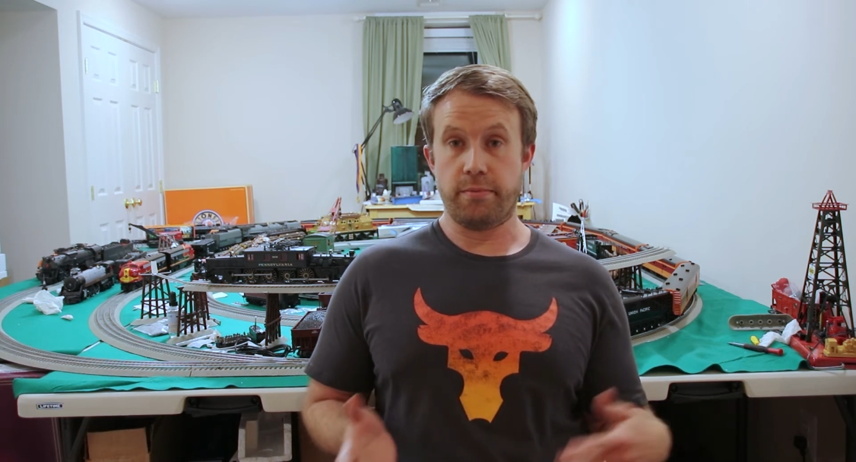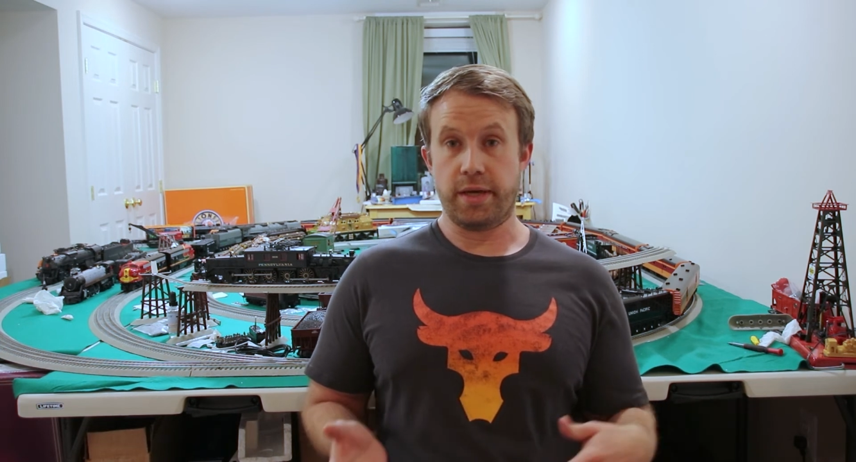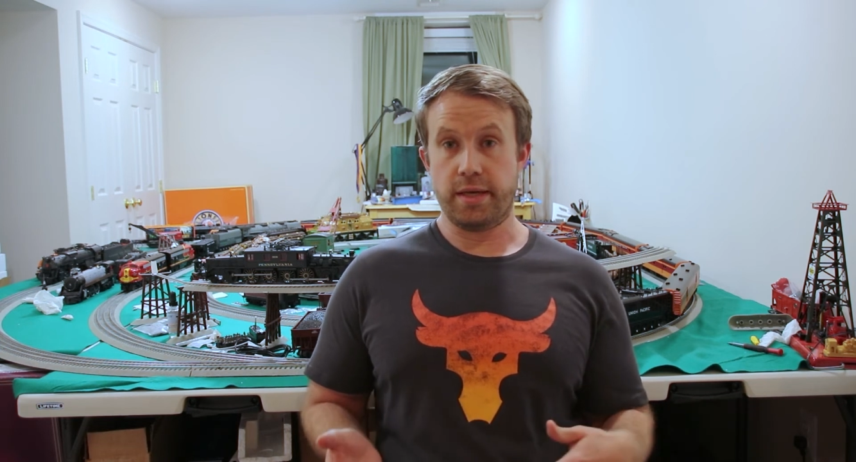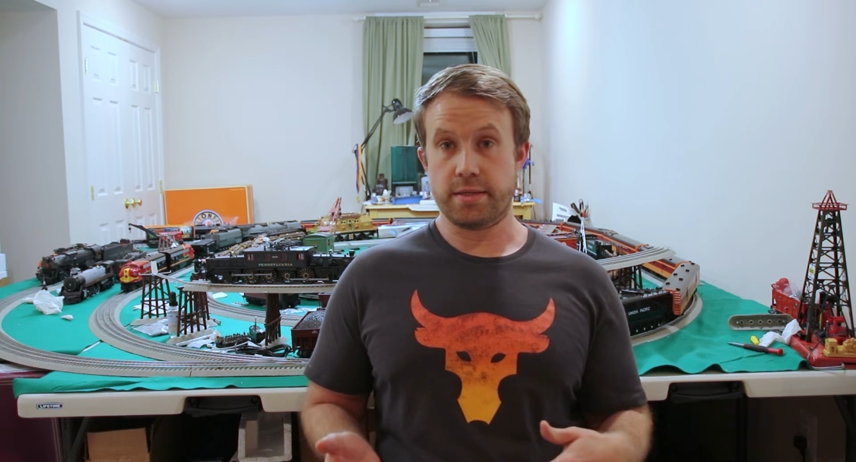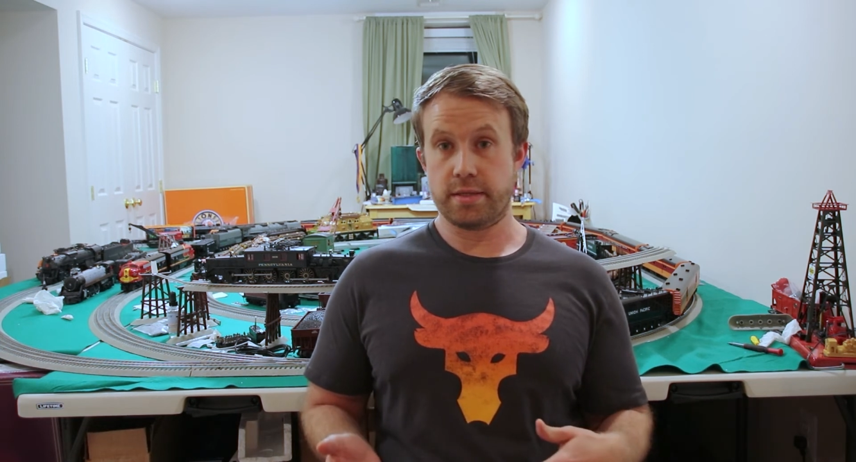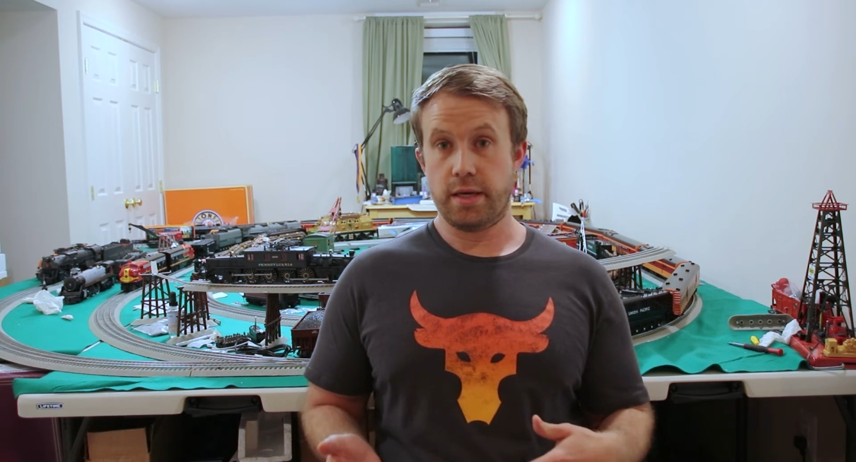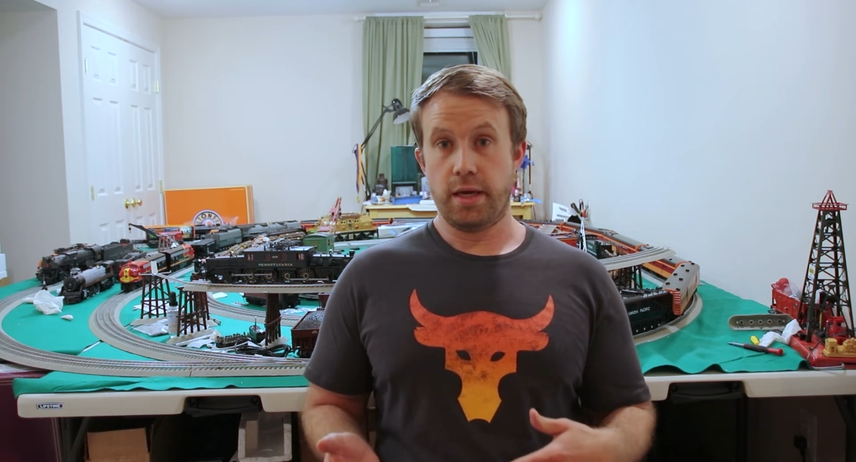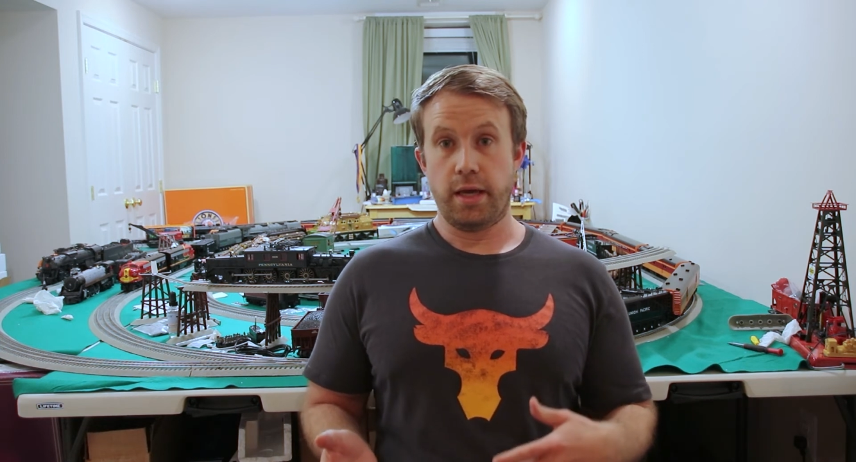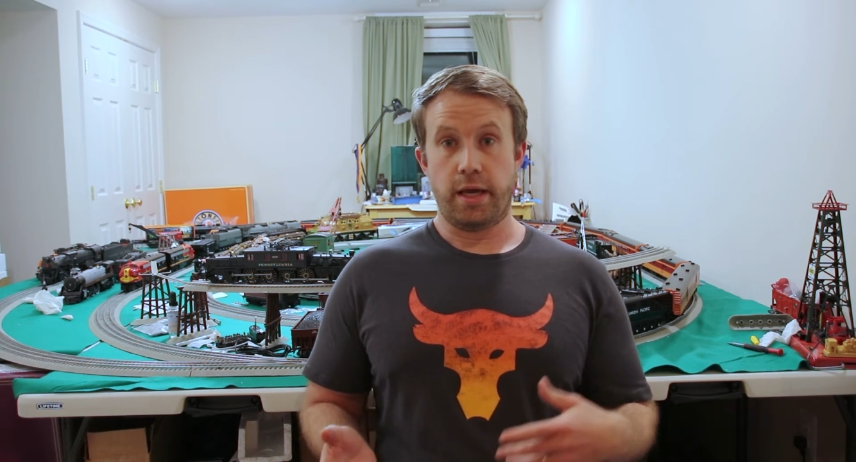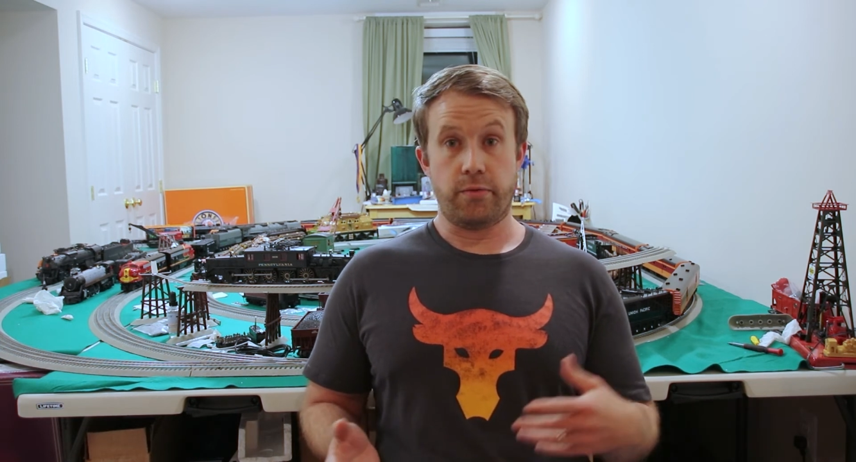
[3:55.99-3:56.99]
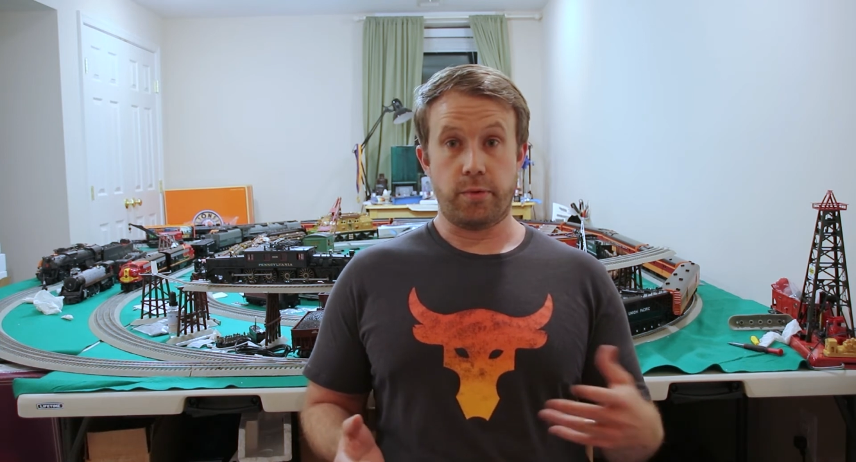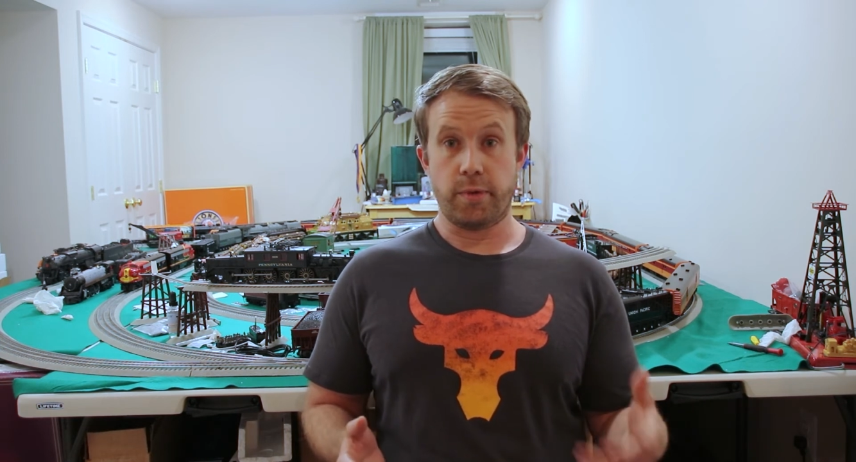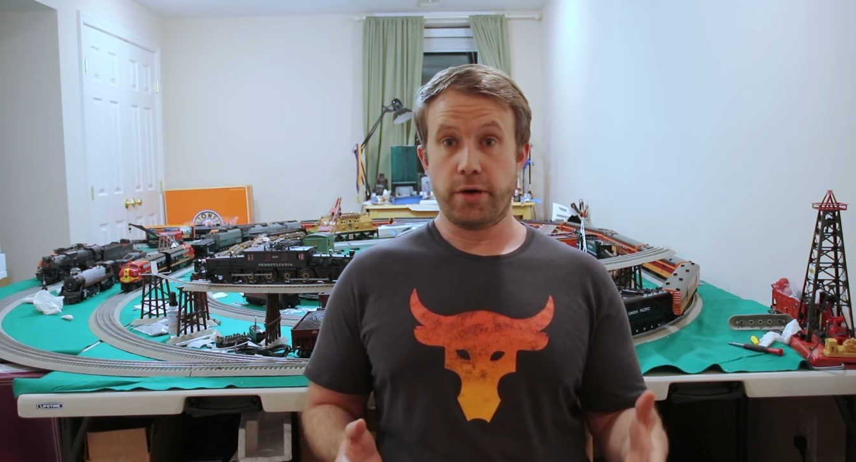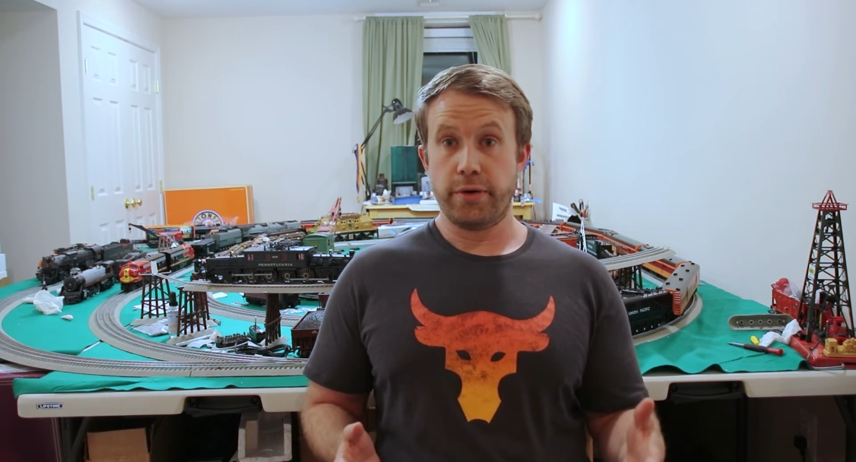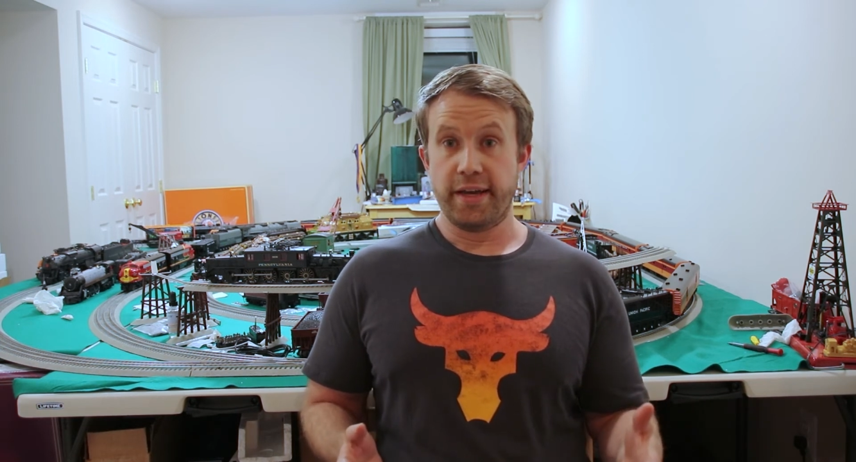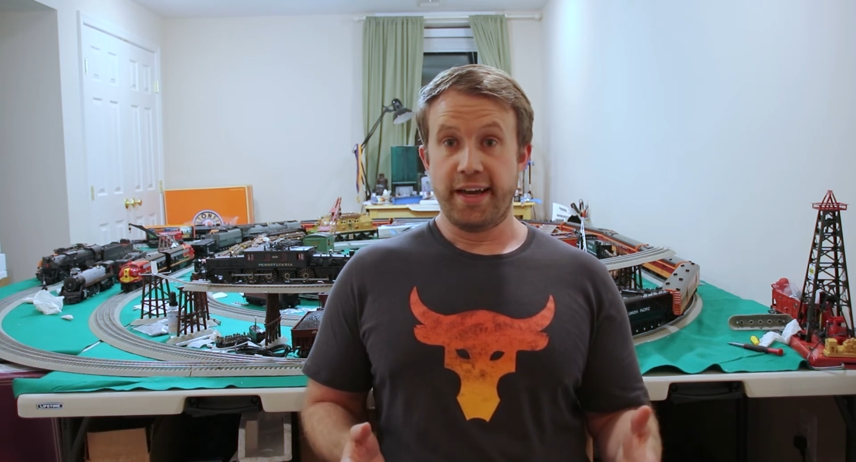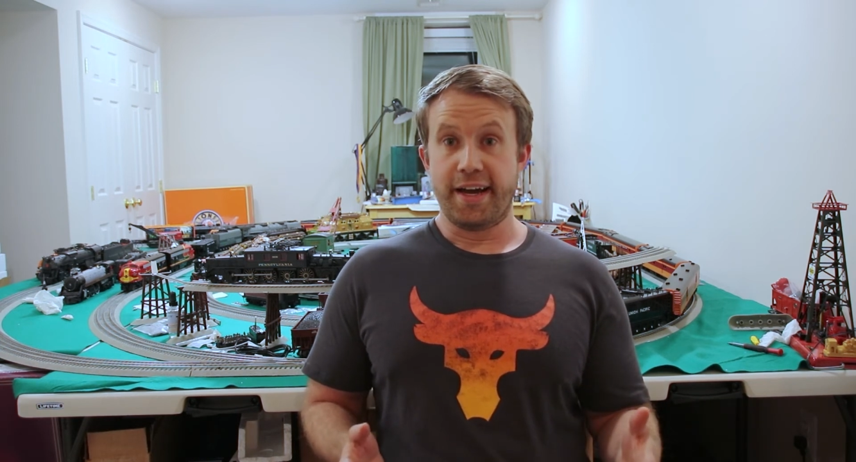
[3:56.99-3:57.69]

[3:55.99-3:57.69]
base and remote,